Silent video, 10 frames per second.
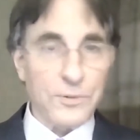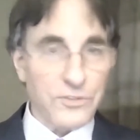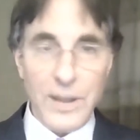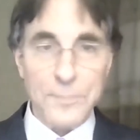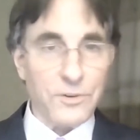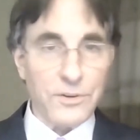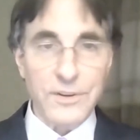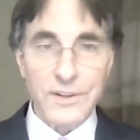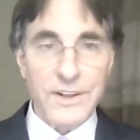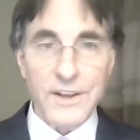
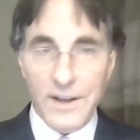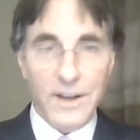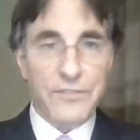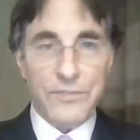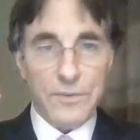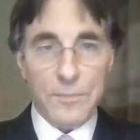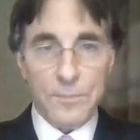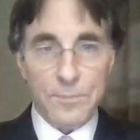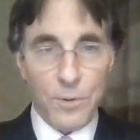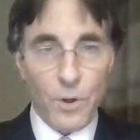perception of
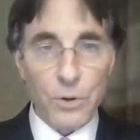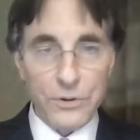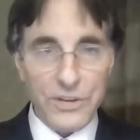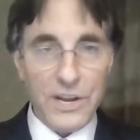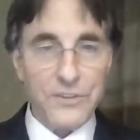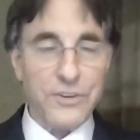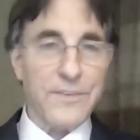polarization.